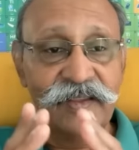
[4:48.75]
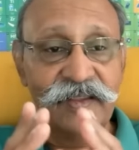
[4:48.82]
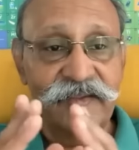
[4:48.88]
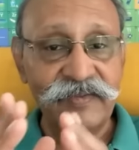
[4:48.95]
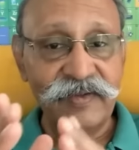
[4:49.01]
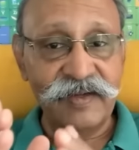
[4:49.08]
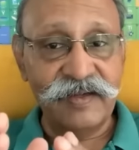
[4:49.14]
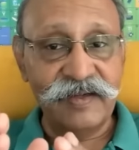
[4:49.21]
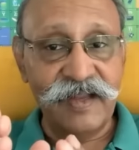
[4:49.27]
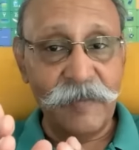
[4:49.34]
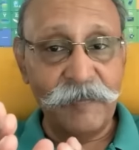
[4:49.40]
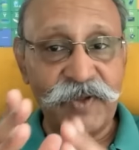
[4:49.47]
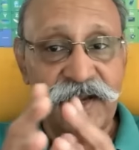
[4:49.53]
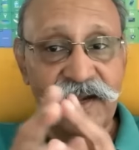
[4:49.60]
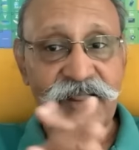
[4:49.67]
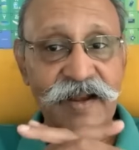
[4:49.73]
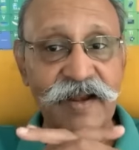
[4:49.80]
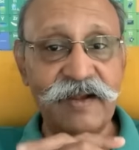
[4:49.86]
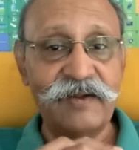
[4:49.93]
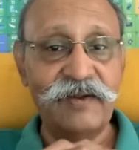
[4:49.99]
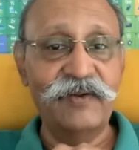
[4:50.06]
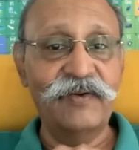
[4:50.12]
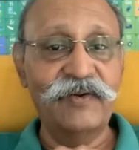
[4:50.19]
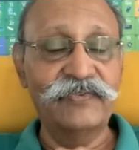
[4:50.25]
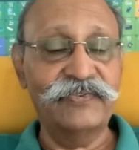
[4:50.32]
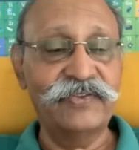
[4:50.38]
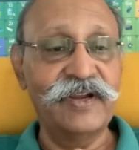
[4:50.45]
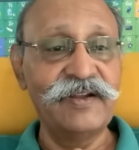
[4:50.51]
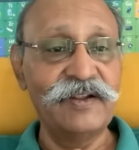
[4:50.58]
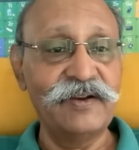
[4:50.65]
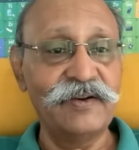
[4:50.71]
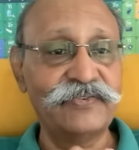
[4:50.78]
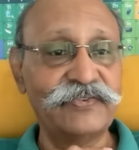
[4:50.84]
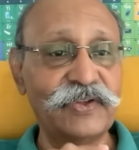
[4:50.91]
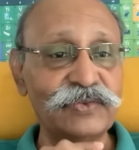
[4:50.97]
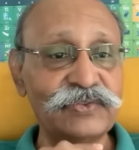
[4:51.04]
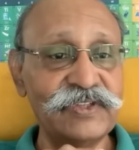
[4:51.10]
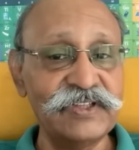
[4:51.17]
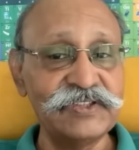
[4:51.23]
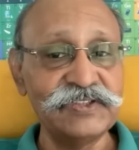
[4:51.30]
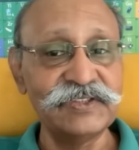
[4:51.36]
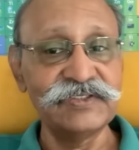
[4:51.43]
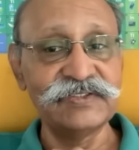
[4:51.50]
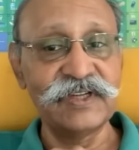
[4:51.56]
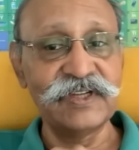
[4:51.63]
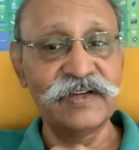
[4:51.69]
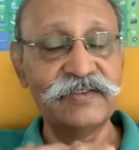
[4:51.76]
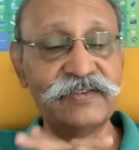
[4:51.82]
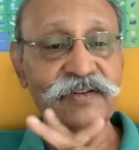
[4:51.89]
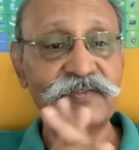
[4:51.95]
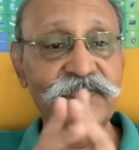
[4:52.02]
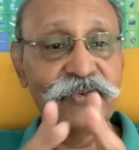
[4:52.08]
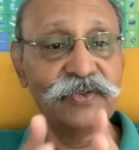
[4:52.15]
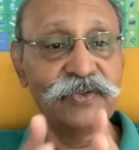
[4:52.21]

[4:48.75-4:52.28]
He's the Deputy Director of Center of South Asian Studies at